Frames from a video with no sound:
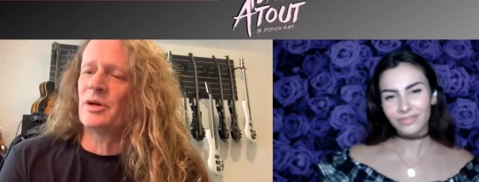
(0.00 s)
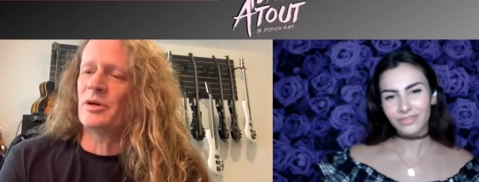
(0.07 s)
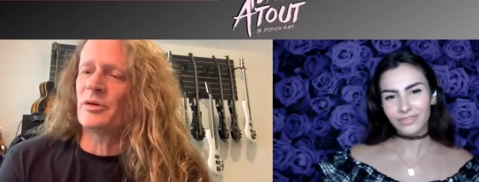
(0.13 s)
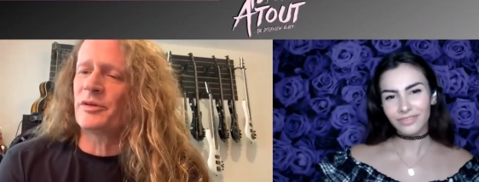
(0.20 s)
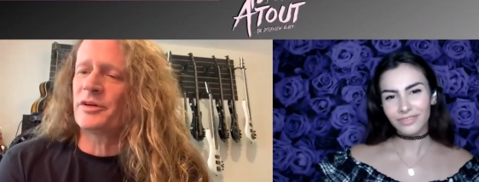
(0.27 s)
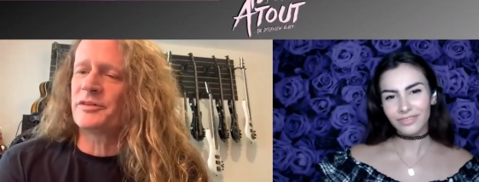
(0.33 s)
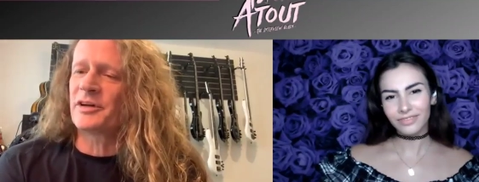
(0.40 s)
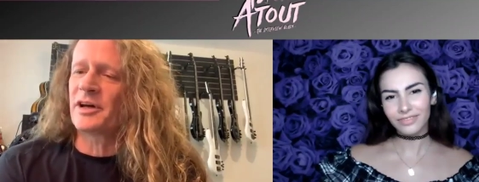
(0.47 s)
Speaker 1: you
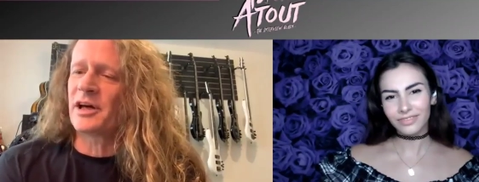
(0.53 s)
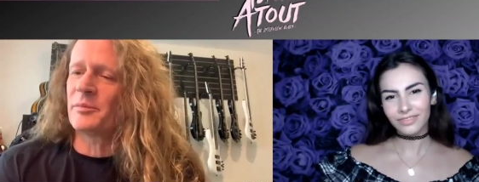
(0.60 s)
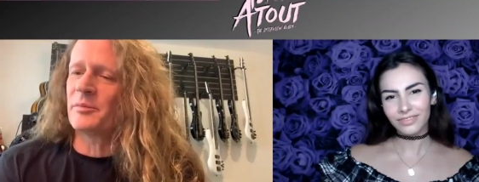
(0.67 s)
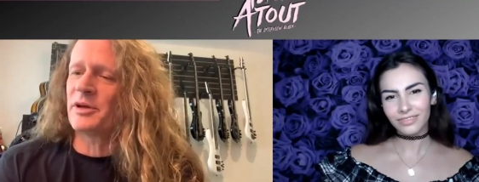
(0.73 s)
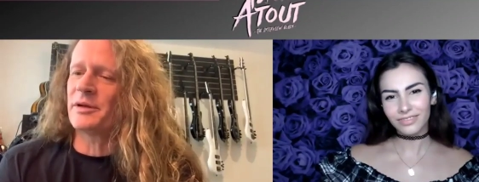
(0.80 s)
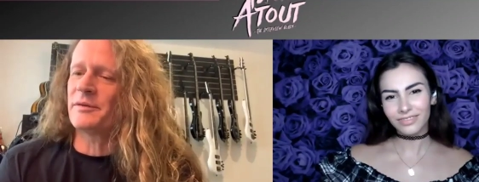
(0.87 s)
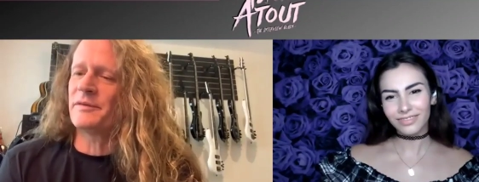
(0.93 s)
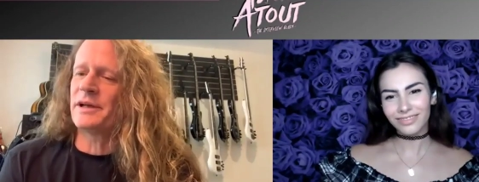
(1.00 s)
know, the
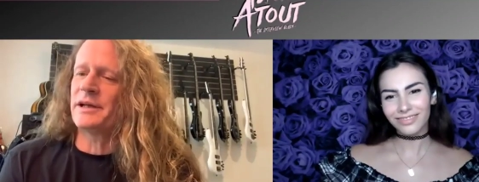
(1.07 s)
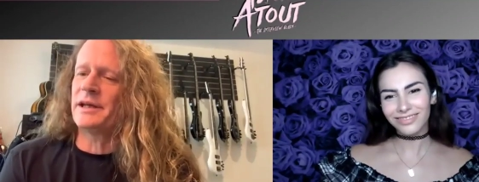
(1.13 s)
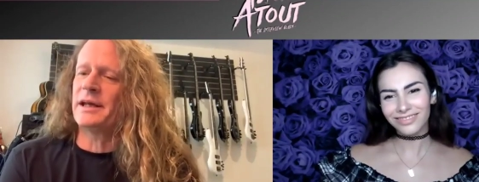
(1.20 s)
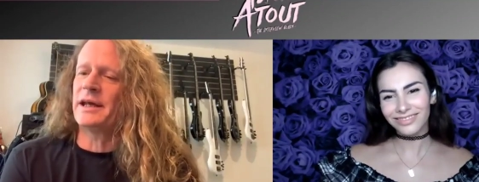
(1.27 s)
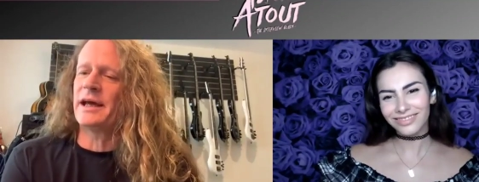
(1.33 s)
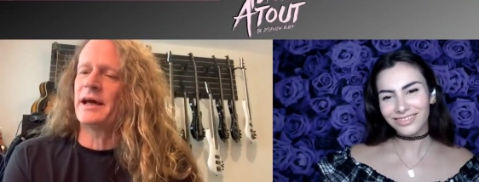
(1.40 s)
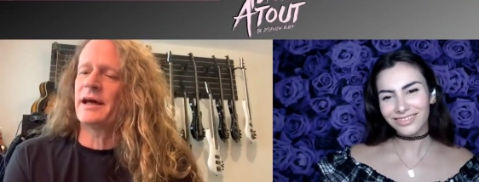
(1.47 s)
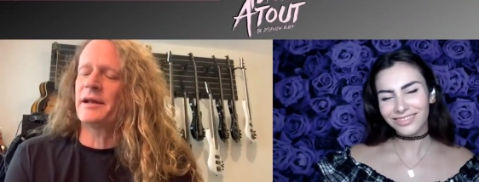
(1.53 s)
time that, that
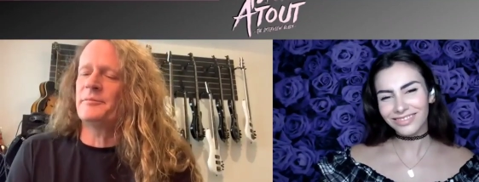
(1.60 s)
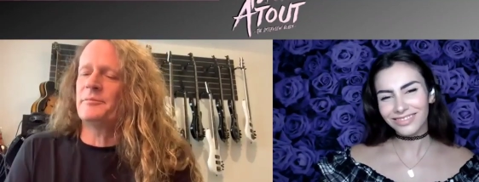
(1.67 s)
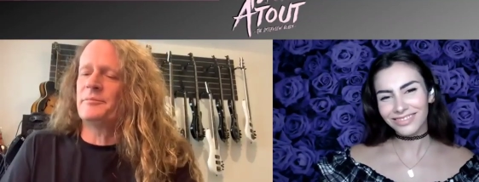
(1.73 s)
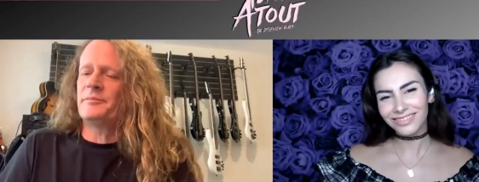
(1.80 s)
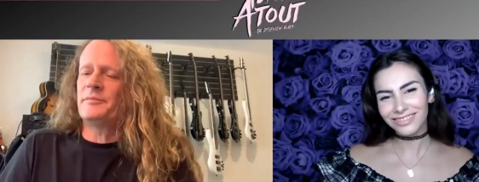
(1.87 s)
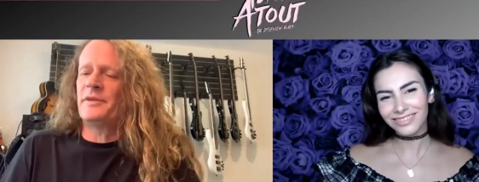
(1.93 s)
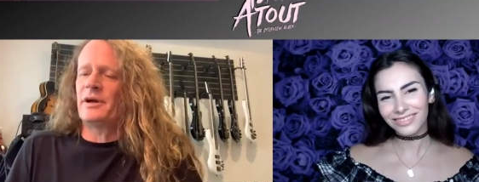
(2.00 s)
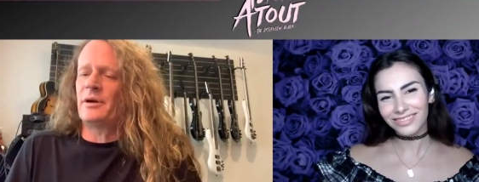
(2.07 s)
he had
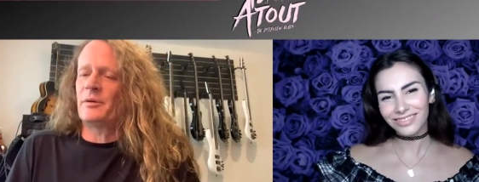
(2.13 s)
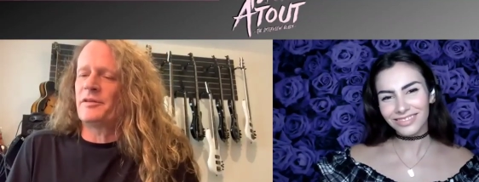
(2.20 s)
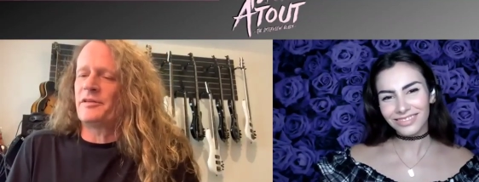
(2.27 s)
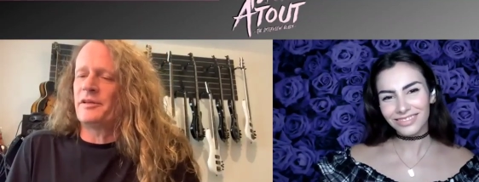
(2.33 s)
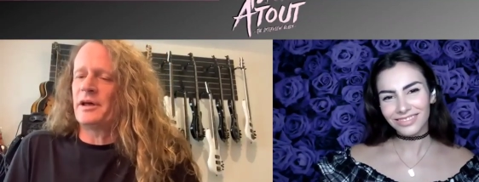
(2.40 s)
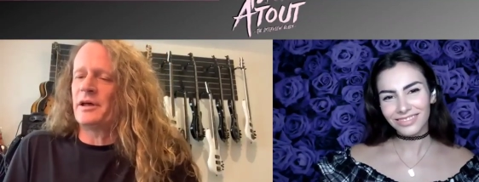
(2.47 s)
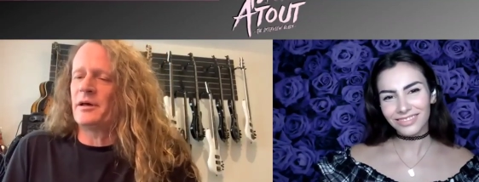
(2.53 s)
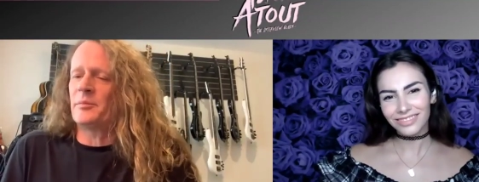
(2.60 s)
there
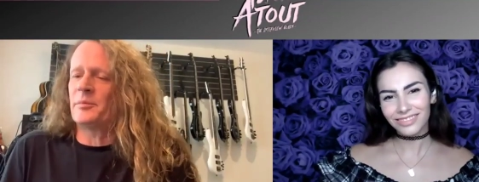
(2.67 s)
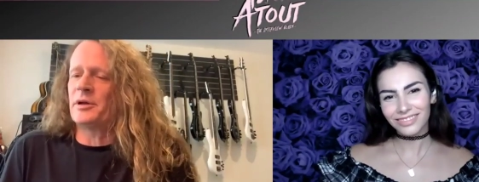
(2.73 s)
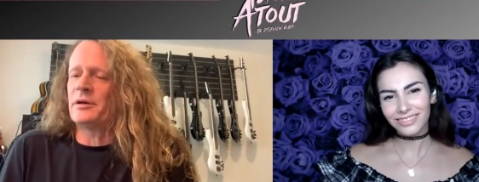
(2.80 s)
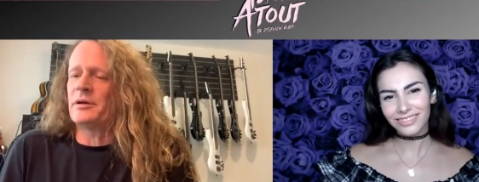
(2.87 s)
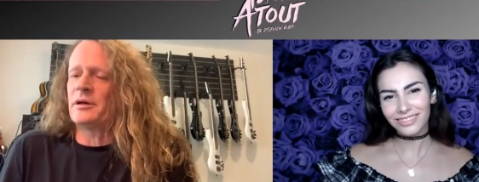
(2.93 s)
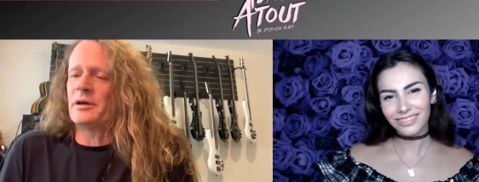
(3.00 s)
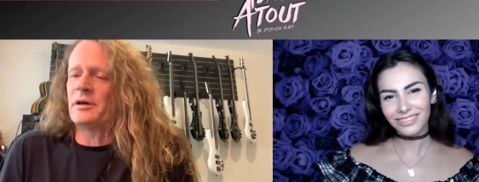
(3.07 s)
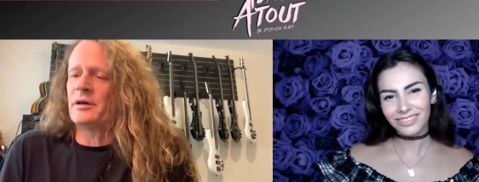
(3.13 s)
with them.
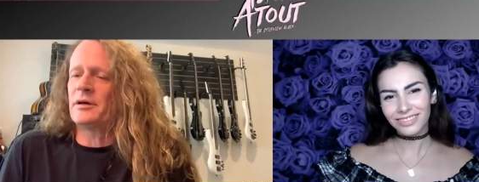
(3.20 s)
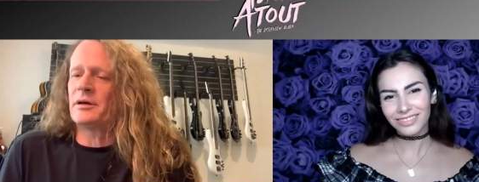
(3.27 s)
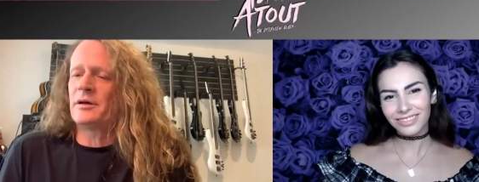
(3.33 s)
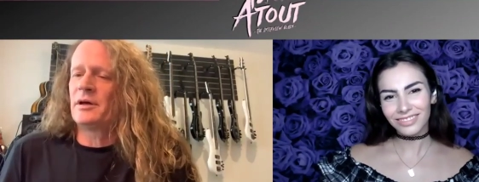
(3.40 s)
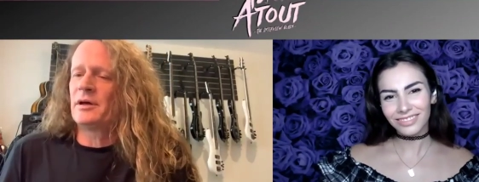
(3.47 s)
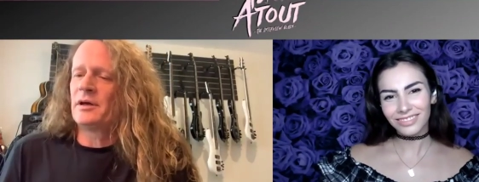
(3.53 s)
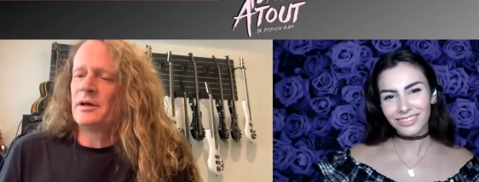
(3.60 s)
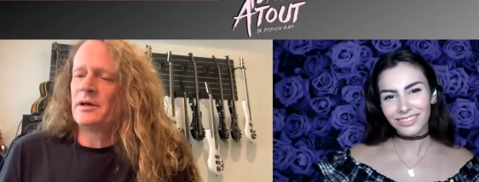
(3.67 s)
And, uh,
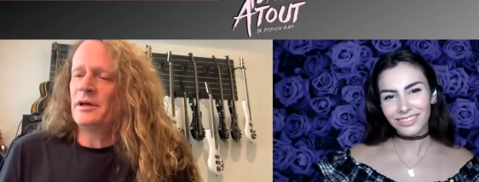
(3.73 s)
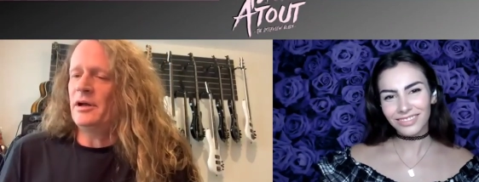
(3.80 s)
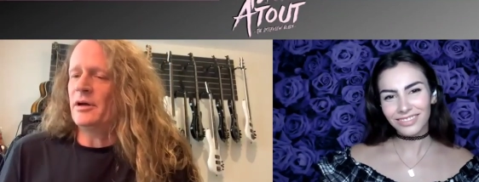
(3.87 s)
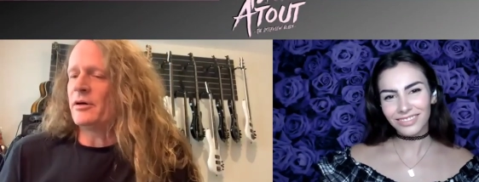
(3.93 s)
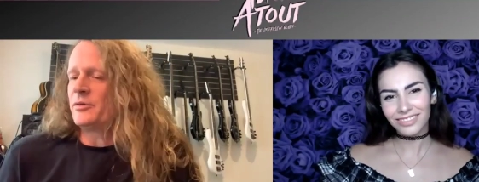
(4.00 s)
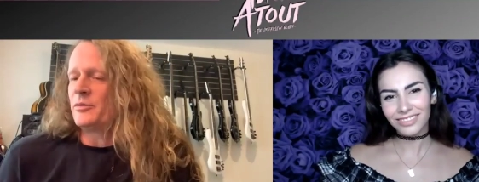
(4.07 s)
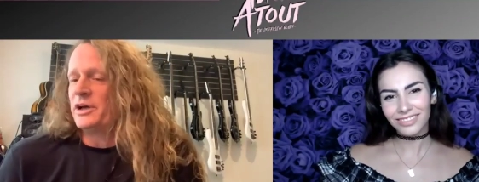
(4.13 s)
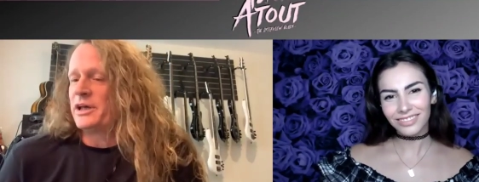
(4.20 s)
you
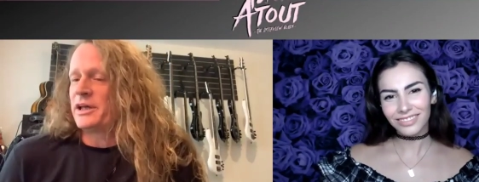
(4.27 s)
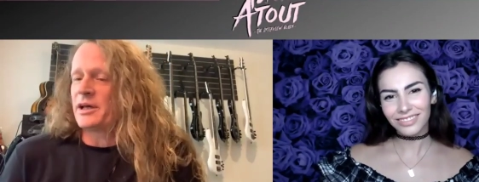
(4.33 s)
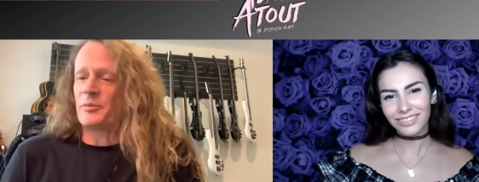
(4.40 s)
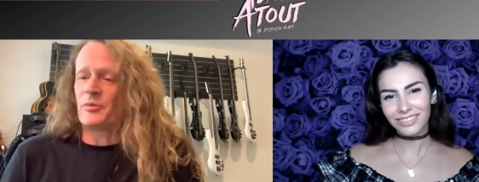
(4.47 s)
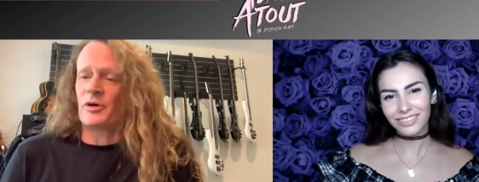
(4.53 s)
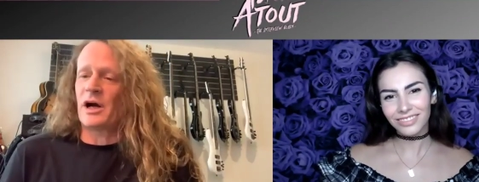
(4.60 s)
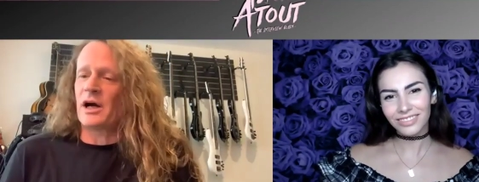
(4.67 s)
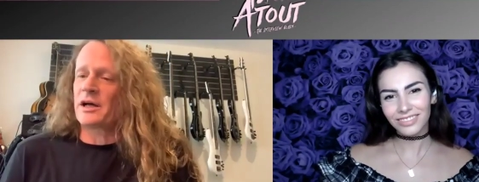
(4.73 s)
know, and we
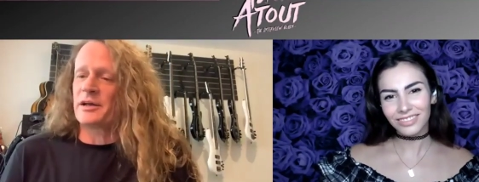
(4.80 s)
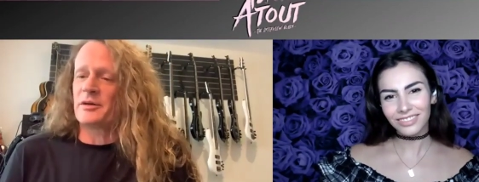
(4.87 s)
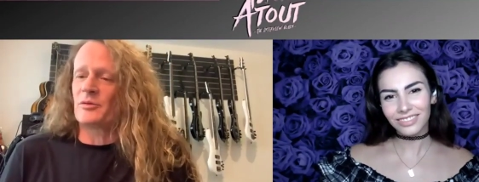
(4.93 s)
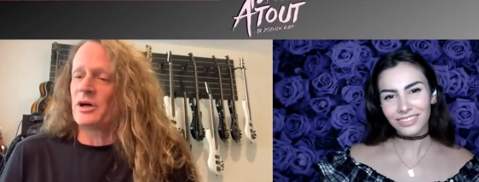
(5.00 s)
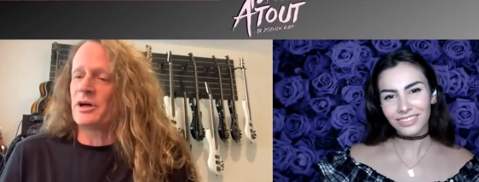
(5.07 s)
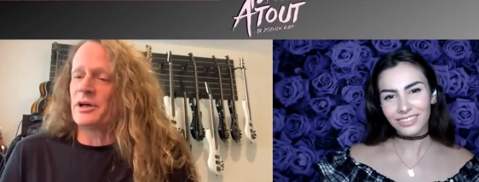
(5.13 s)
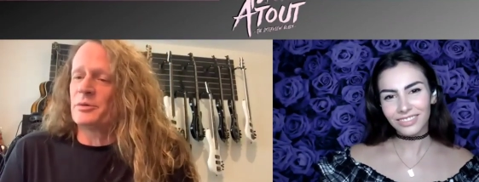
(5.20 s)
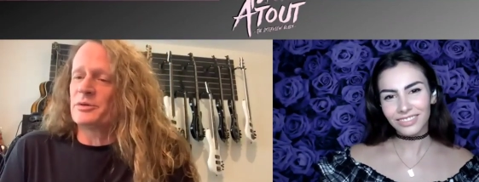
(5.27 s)
kept
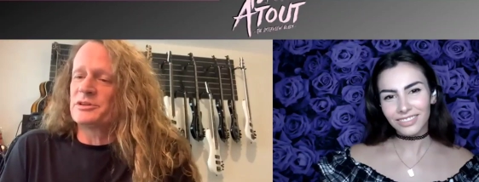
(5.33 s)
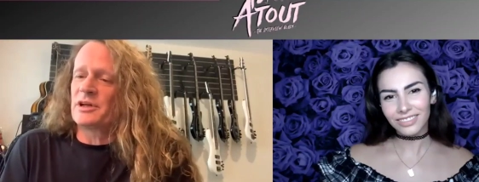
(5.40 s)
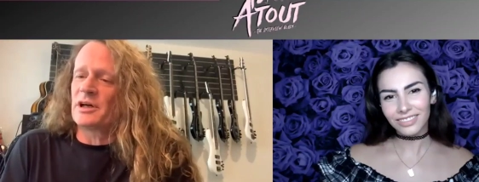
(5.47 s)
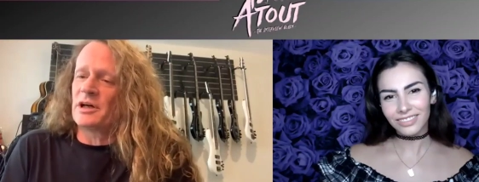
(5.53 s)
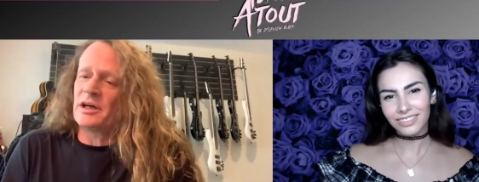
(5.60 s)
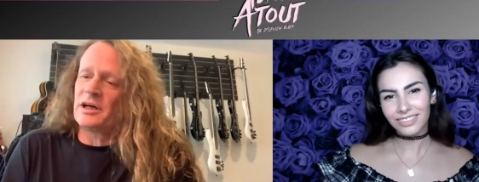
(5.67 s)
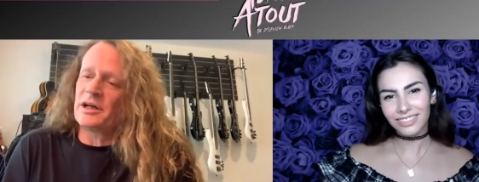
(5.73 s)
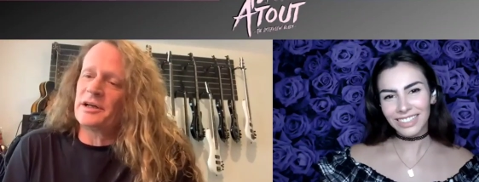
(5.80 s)
rocking while he was
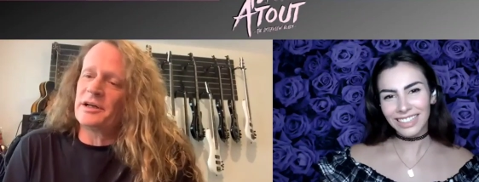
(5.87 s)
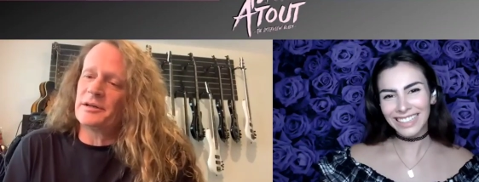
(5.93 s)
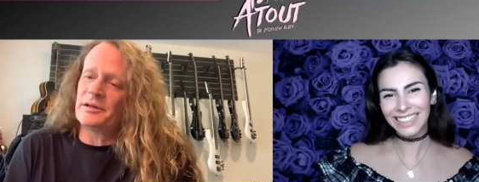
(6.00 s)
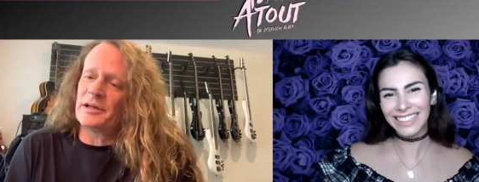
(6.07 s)
gone.